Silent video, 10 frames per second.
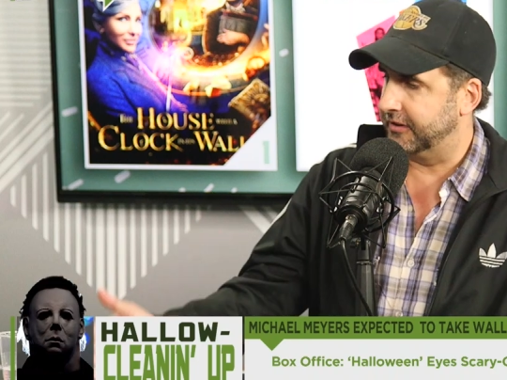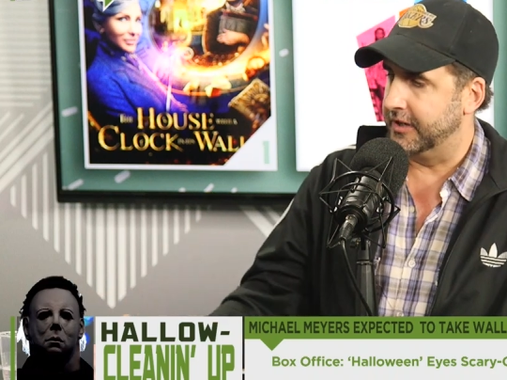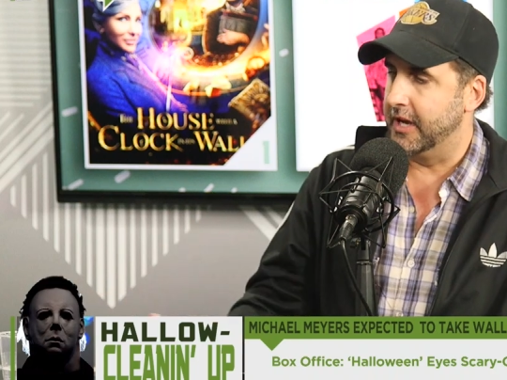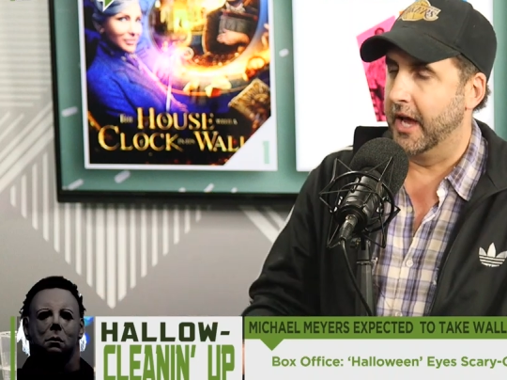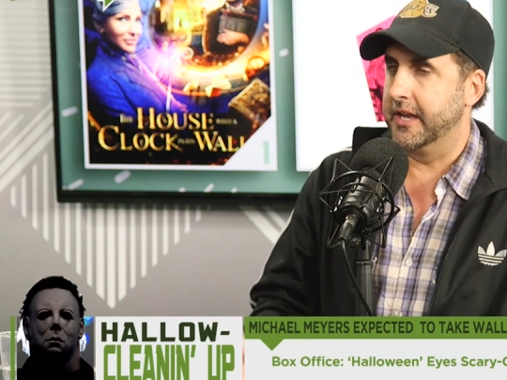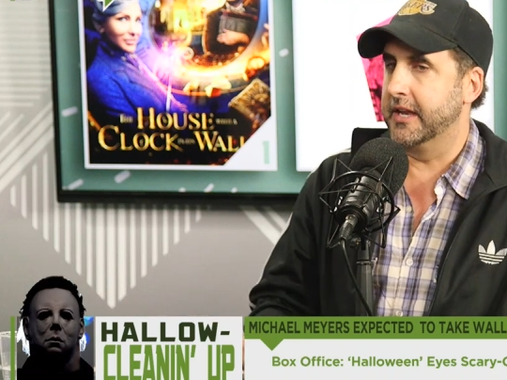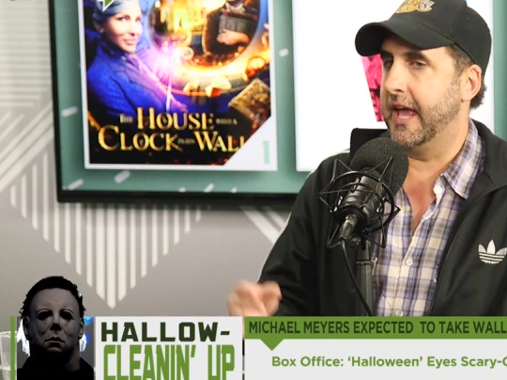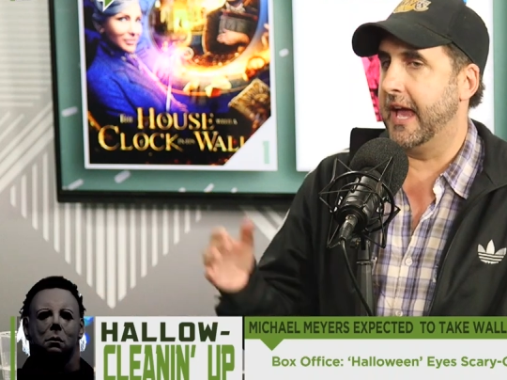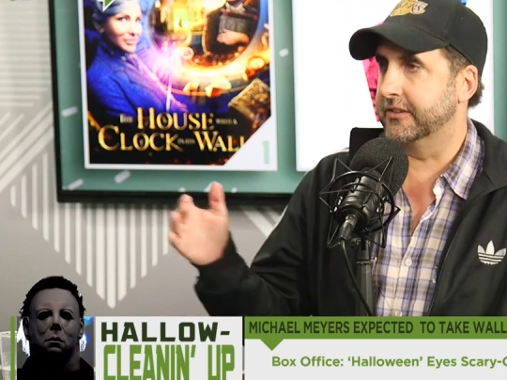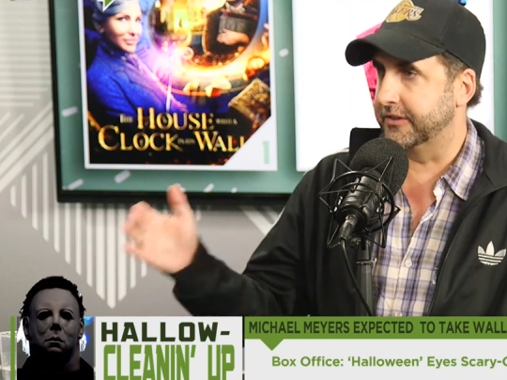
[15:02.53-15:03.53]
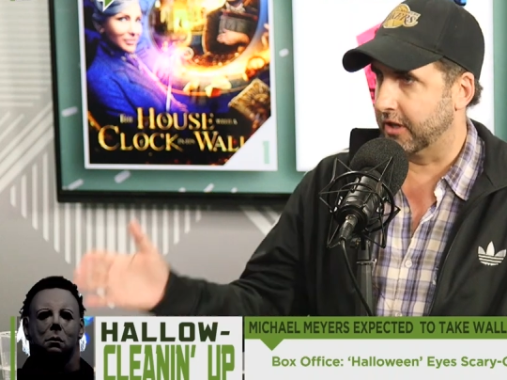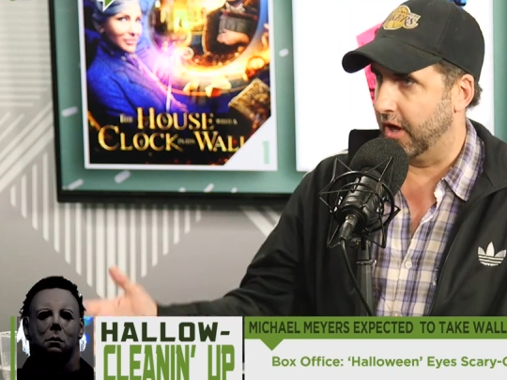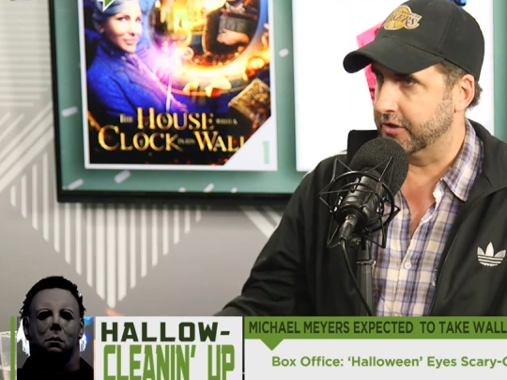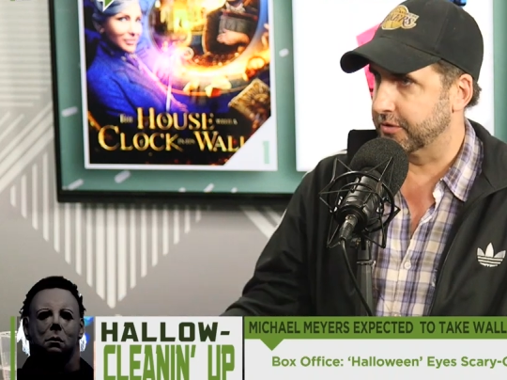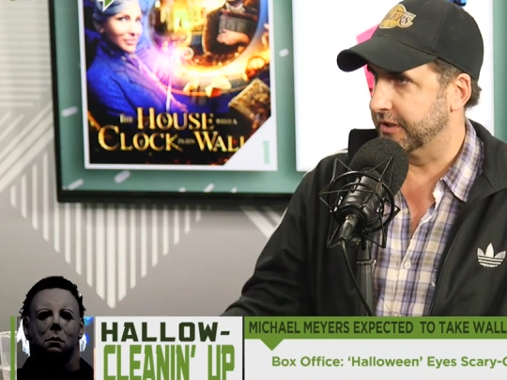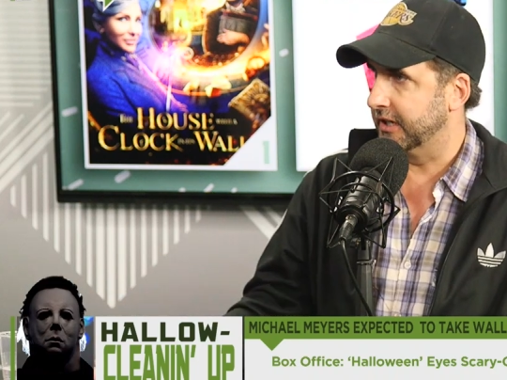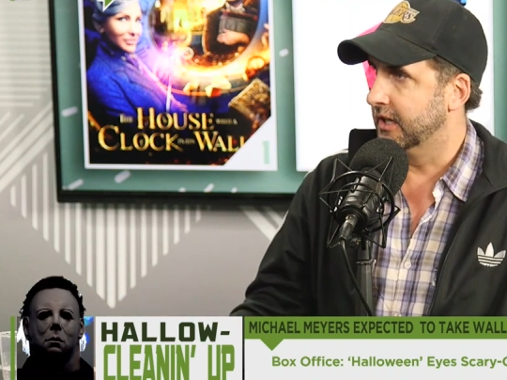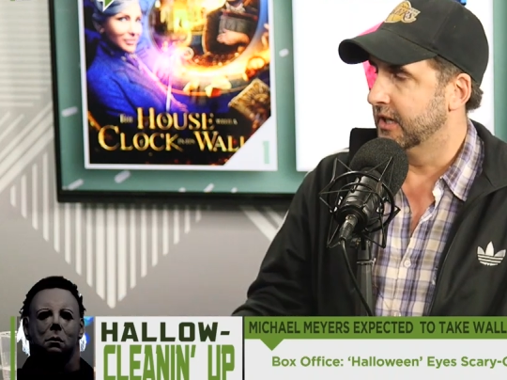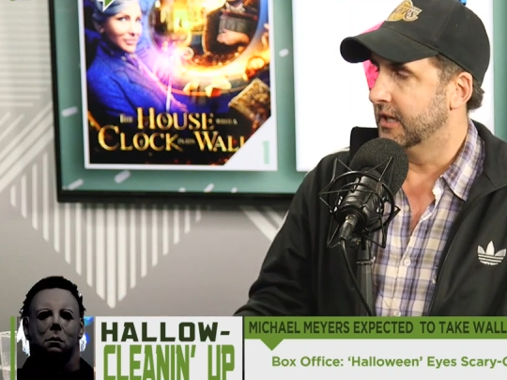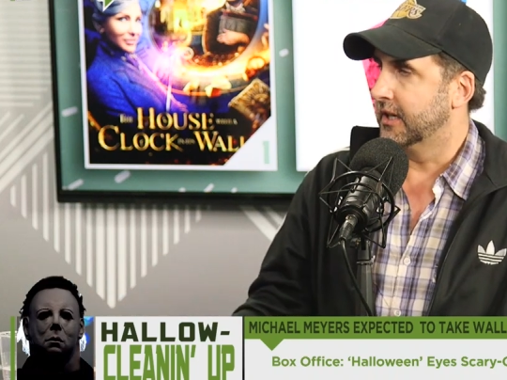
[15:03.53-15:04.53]
Speaker 1: The Nun, and it has The Conjuring
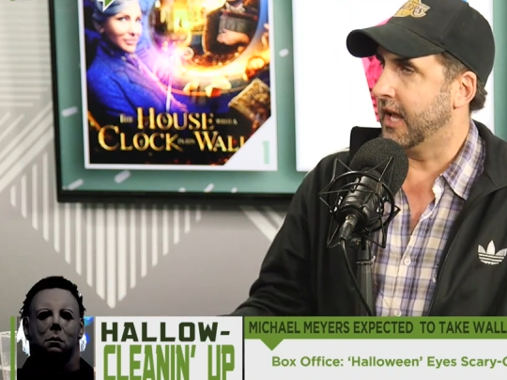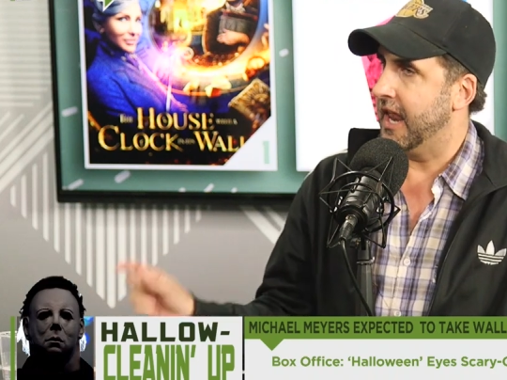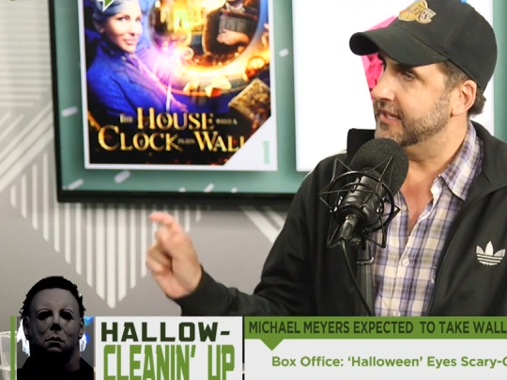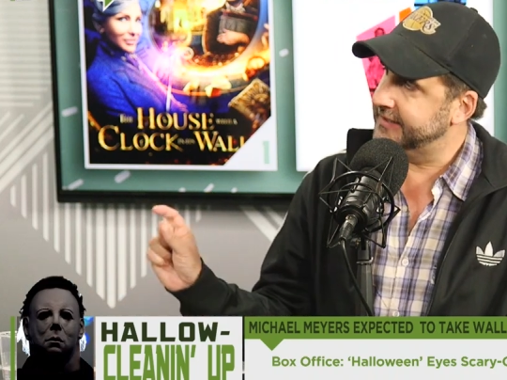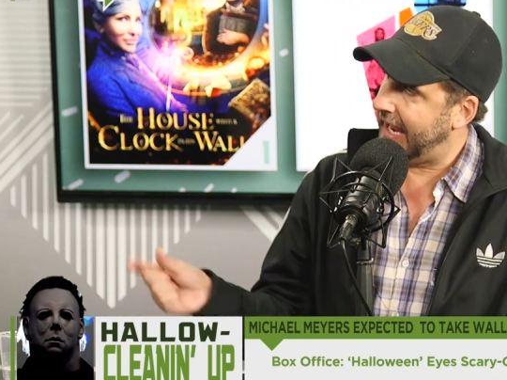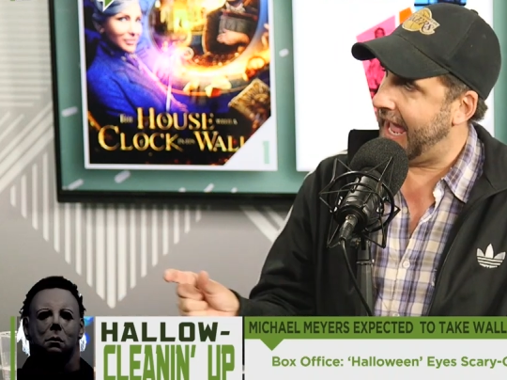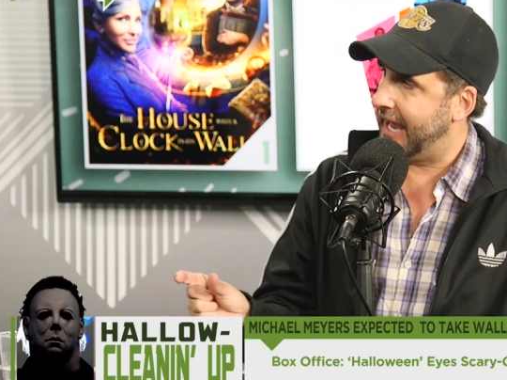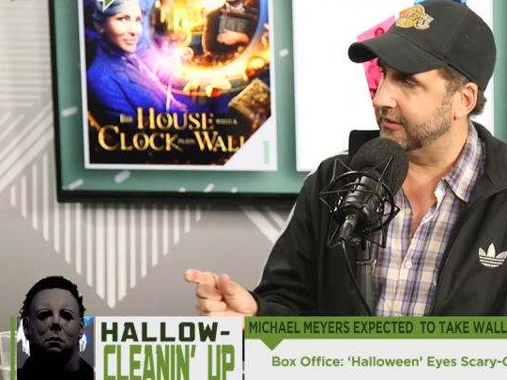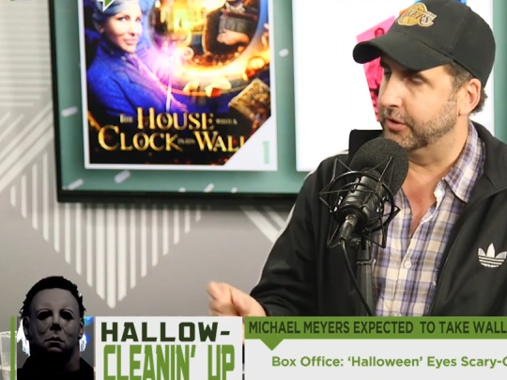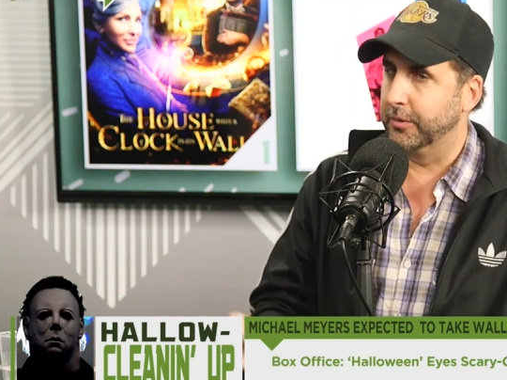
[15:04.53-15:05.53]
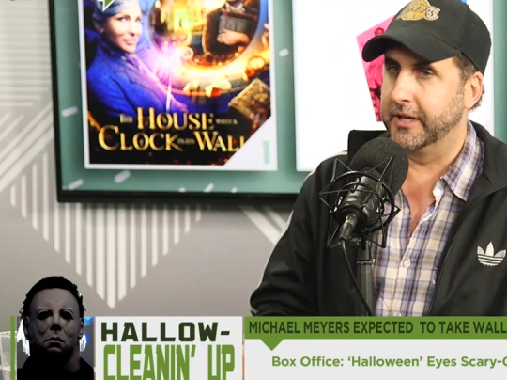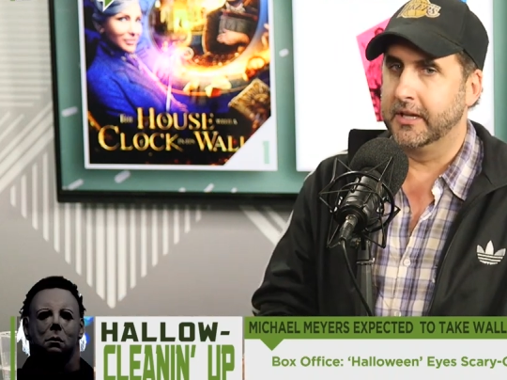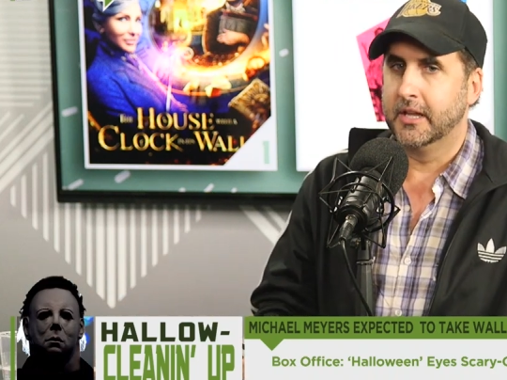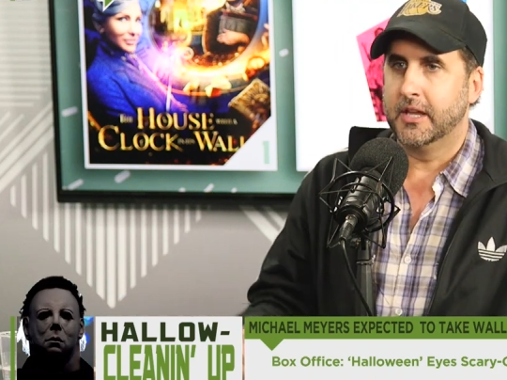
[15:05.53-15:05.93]
kind of tag to it,